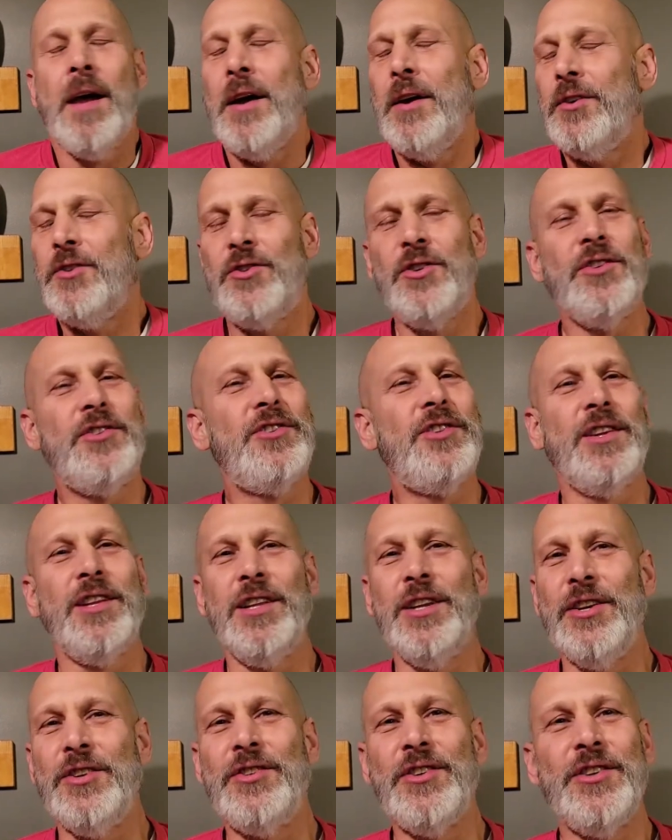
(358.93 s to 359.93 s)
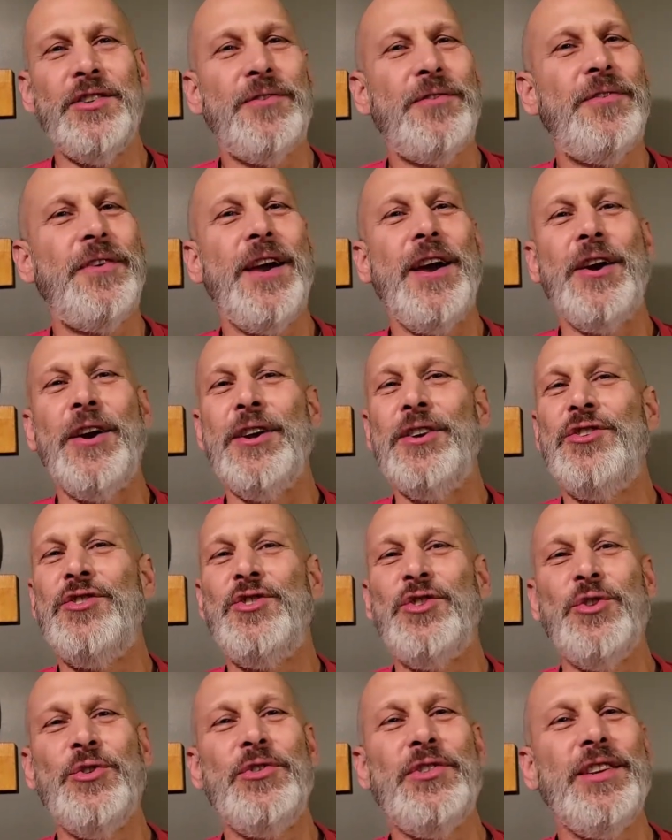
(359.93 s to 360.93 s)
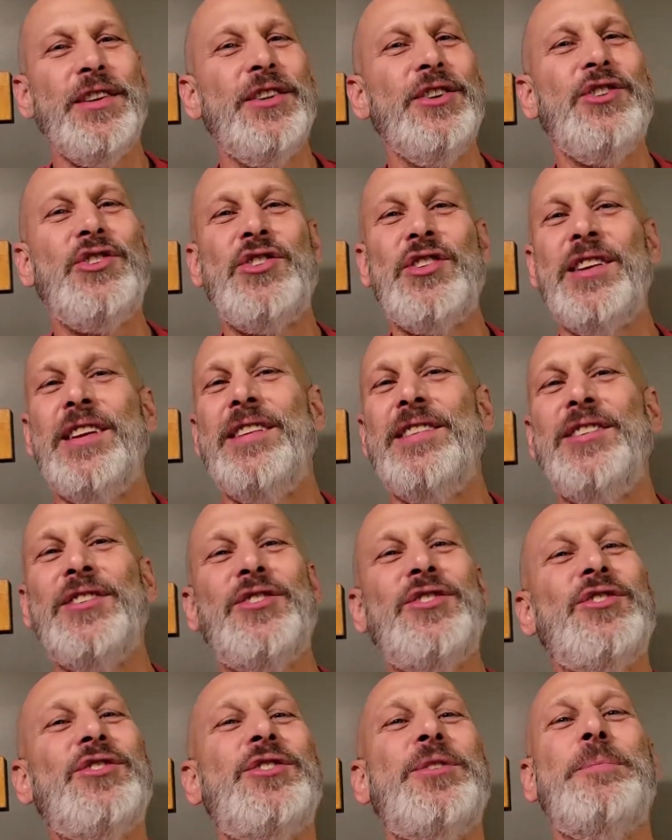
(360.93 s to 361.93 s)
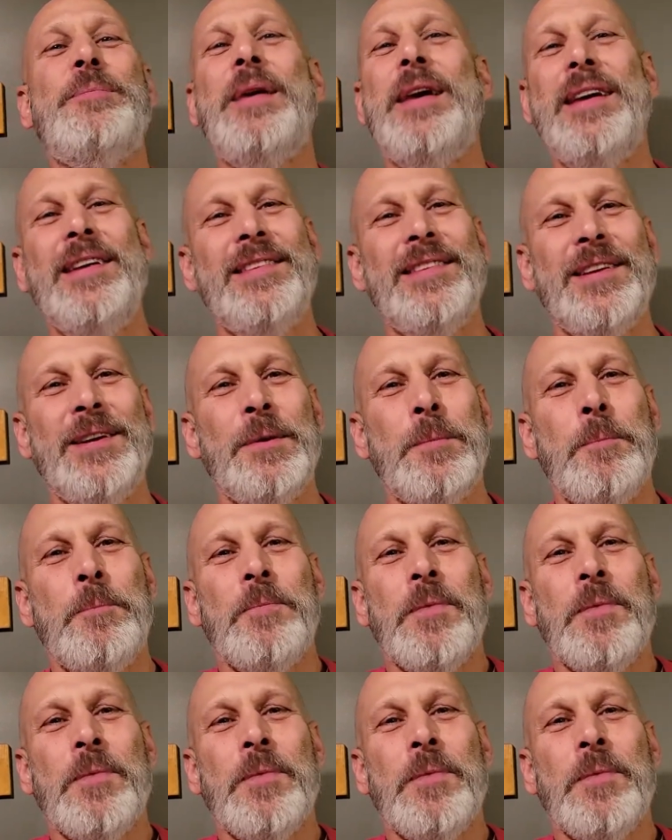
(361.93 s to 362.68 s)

Just delicious, very juicy. The cheese is just amazing.